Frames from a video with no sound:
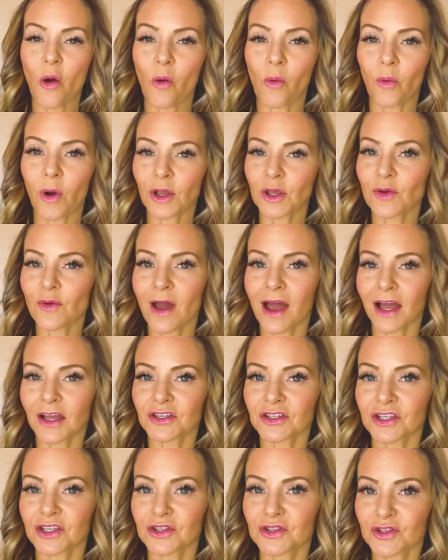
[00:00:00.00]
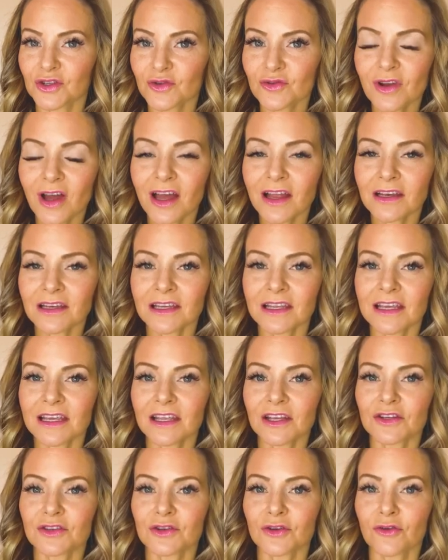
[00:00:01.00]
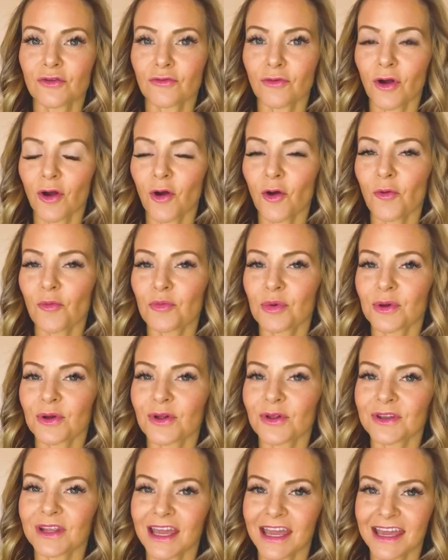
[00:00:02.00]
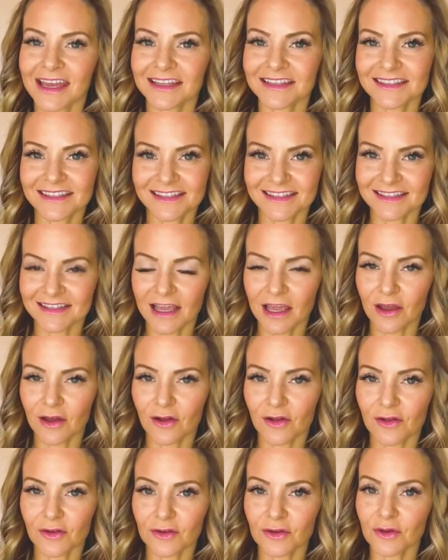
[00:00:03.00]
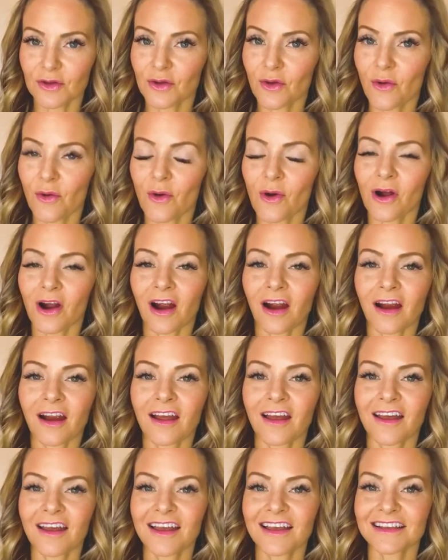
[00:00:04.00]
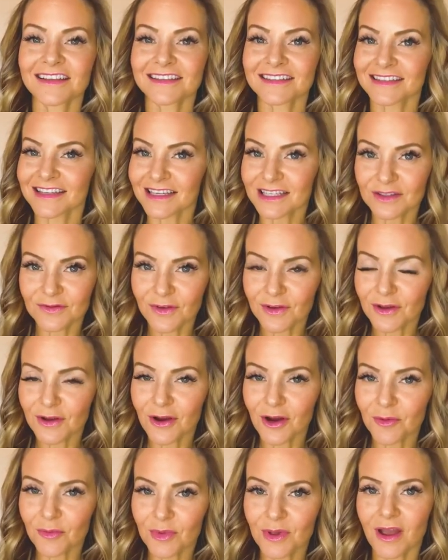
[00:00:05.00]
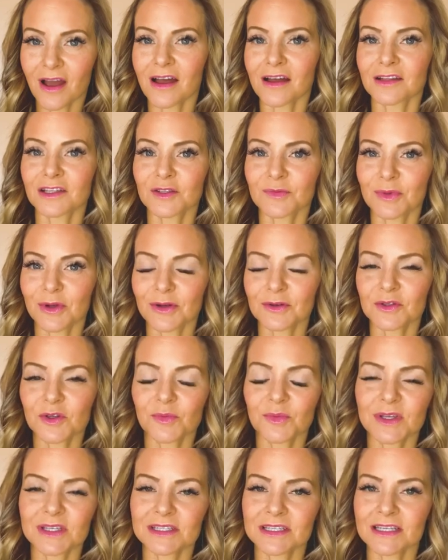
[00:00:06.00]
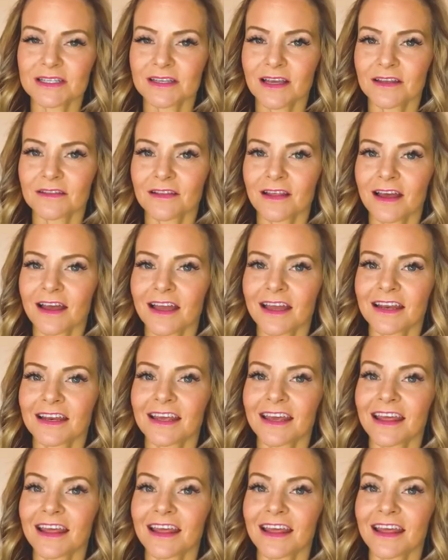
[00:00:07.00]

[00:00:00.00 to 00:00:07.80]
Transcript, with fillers: what you actually do not need to grow, build, and scale your six figure and beyond spiritual business online.